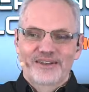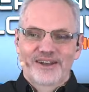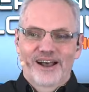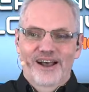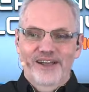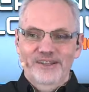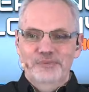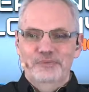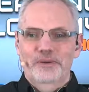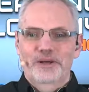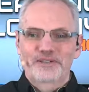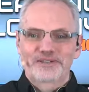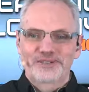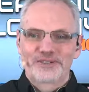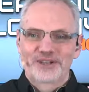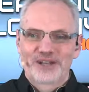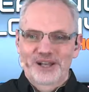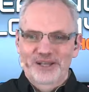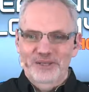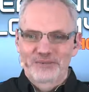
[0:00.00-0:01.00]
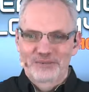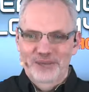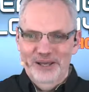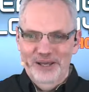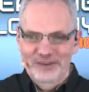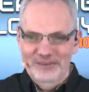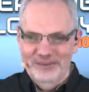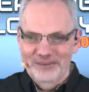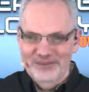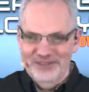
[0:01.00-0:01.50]
hotspots are not
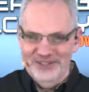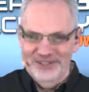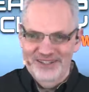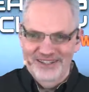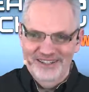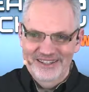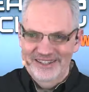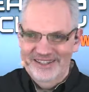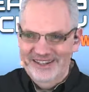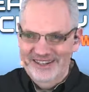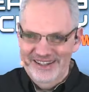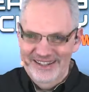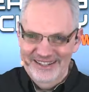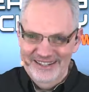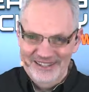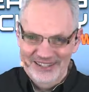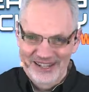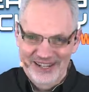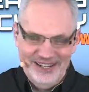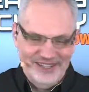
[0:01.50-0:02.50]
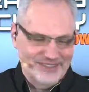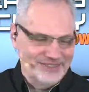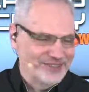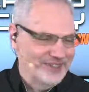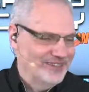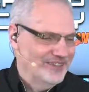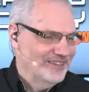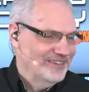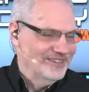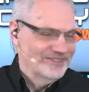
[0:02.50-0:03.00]
compatible with NDI-HX.
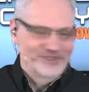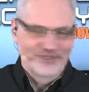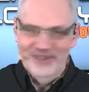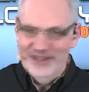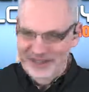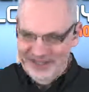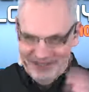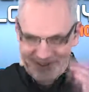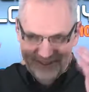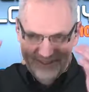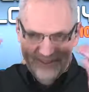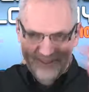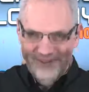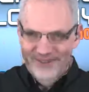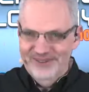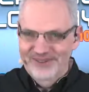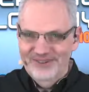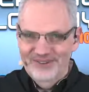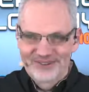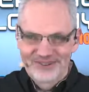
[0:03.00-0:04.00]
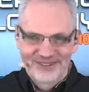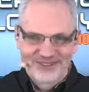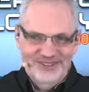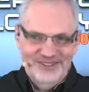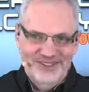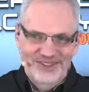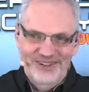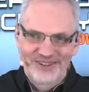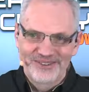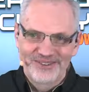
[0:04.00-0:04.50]
So we're like, oh,
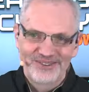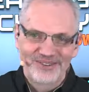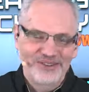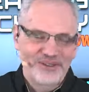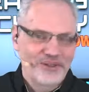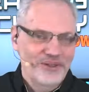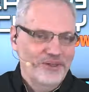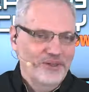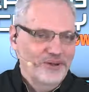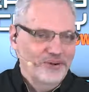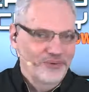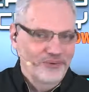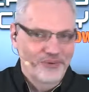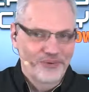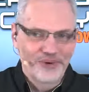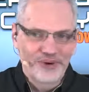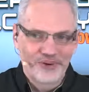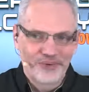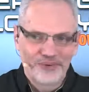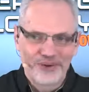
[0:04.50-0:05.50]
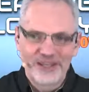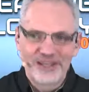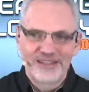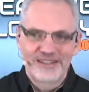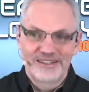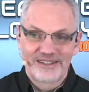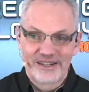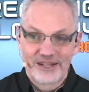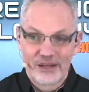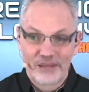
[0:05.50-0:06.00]
so we
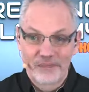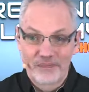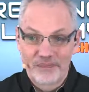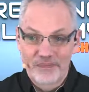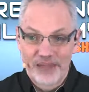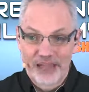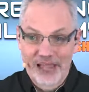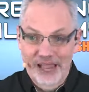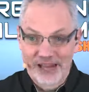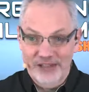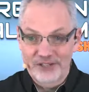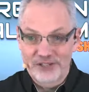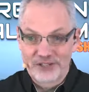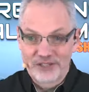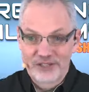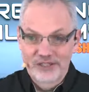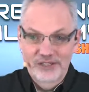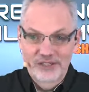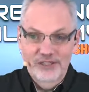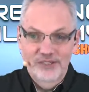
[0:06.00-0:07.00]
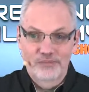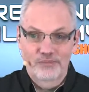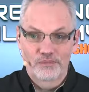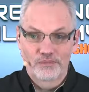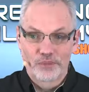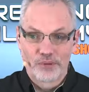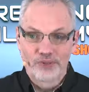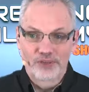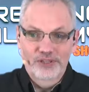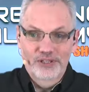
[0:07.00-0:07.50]
ended up actually
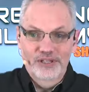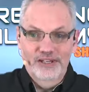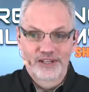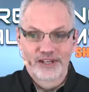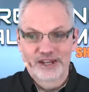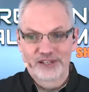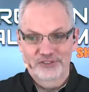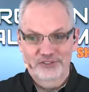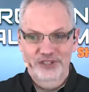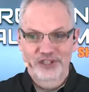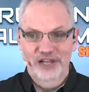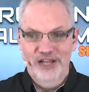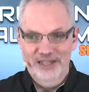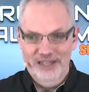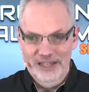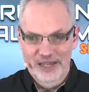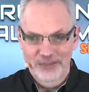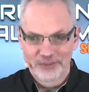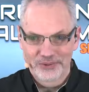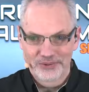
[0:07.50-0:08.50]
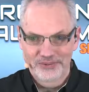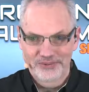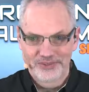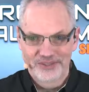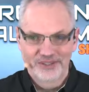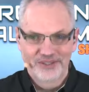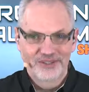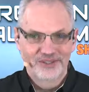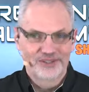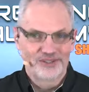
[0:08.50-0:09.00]
pulling an SDI cable.
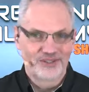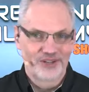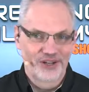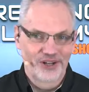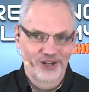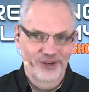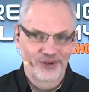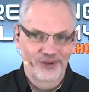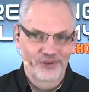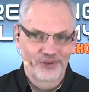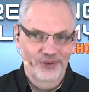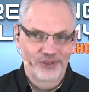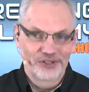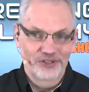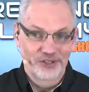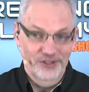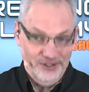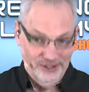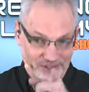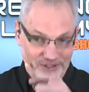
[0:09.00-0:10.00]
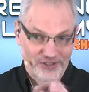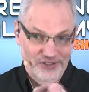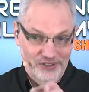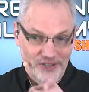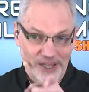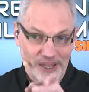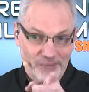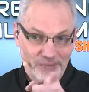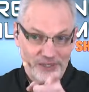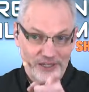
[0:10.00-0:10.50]
So we took this
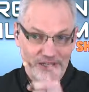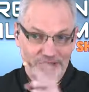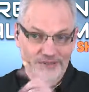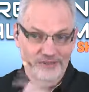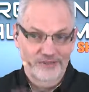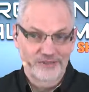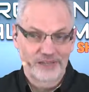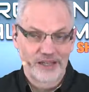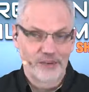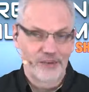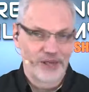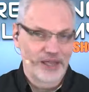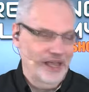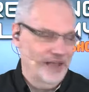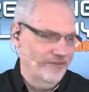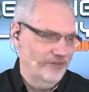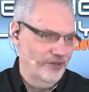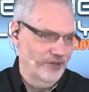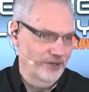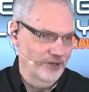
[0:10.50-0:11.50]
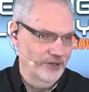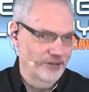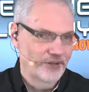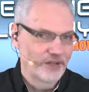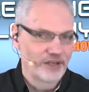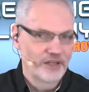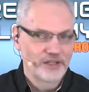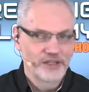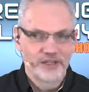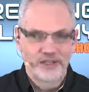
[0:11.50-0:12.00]
camera that we have here,
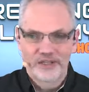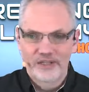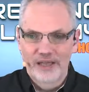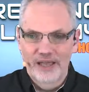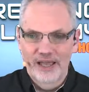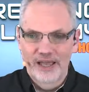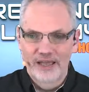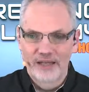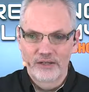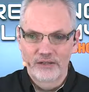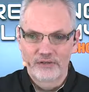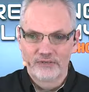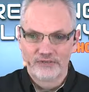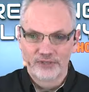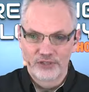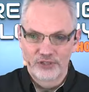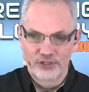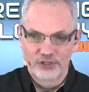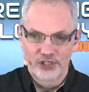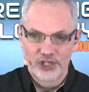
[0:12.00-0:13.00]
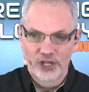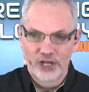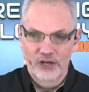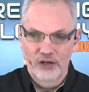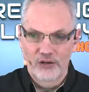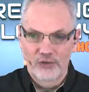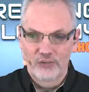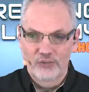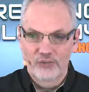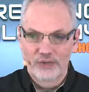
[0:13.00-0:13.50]
and for the
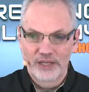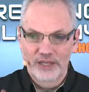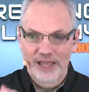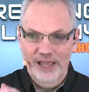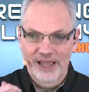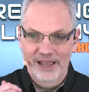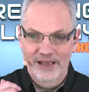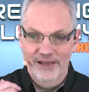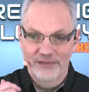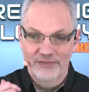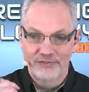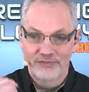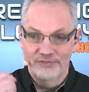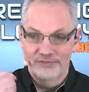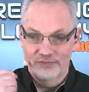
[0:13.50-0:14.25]
show, we have